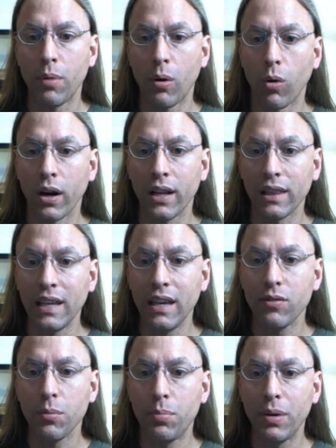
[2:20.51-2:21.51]
but we're going to
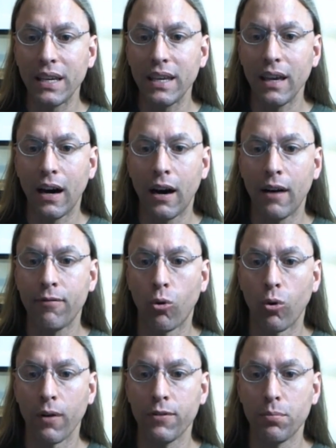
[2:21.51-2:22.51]
leave the pinky off,
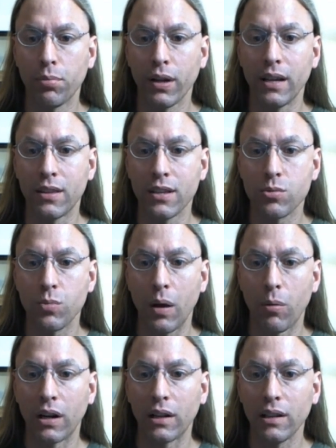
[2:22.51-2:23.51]
or if you play it this way,
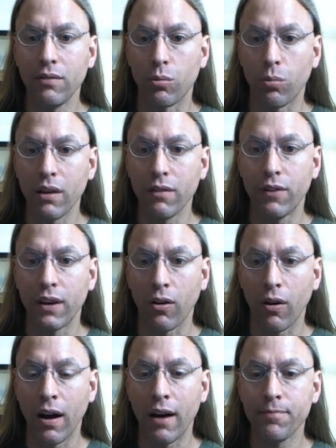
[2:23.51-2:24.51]
we're going to leave the ring
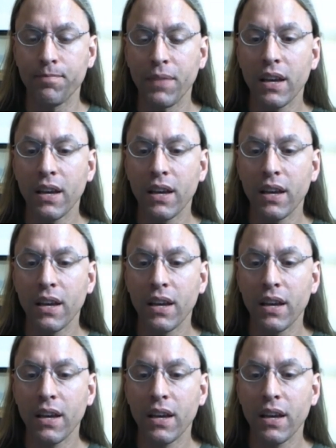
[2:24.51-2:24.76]
finger off,